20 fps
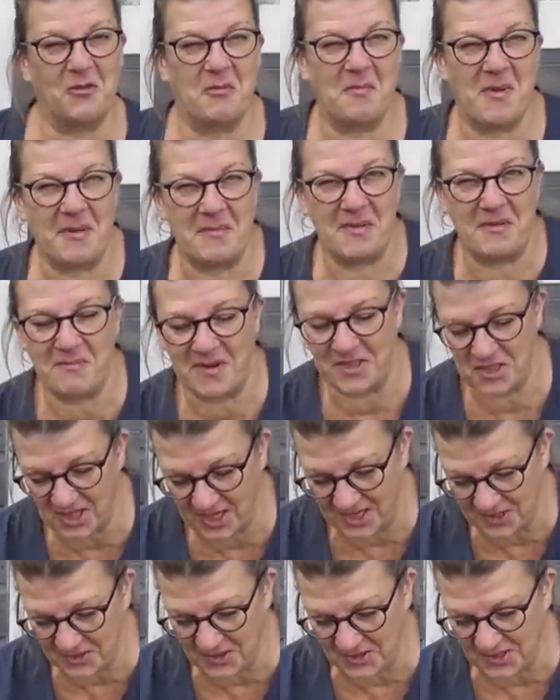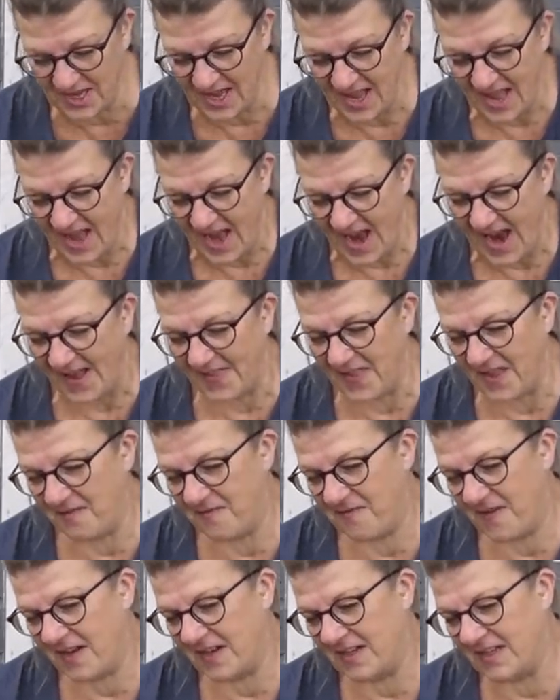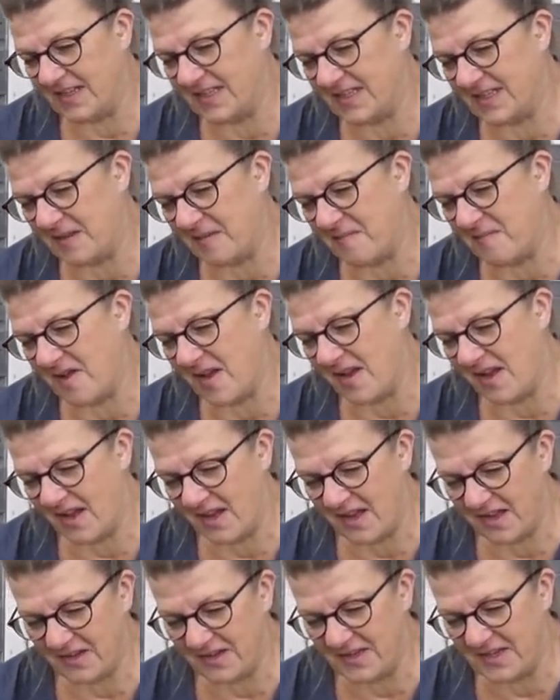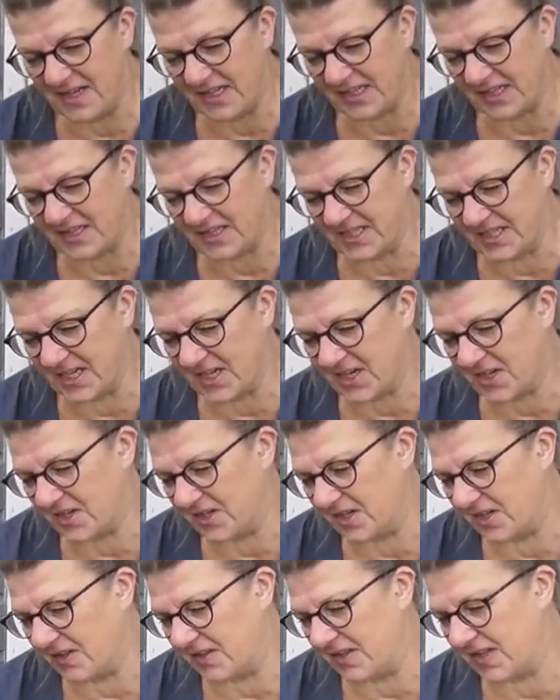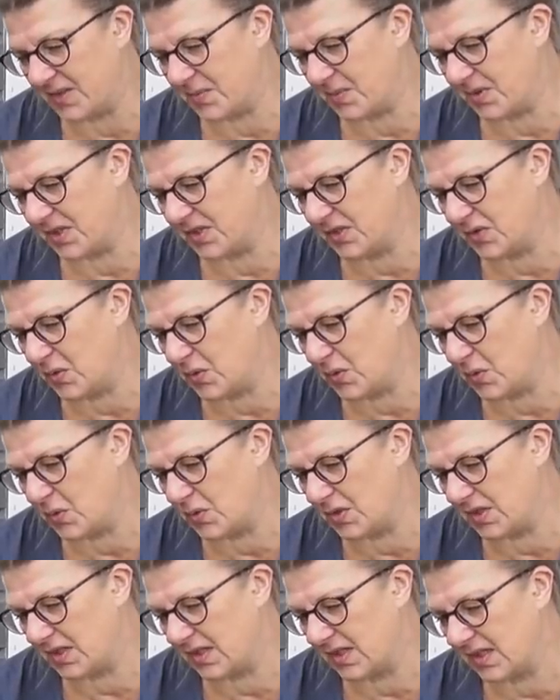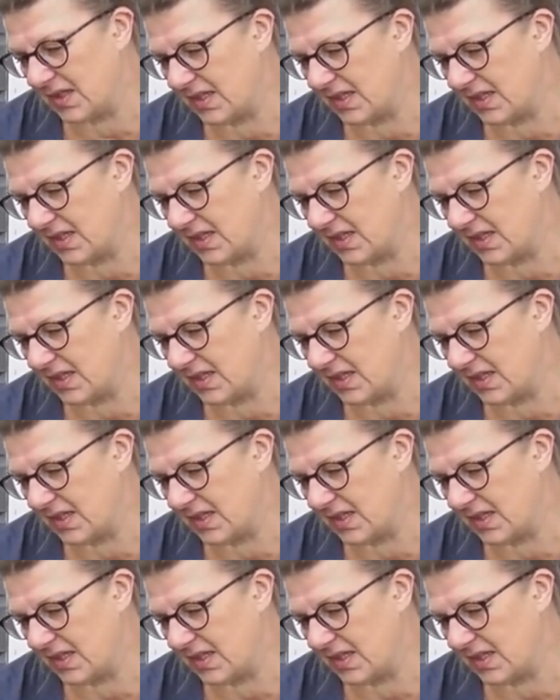they'll remind me of my childhood. And then finally some Nicotiana. This one is called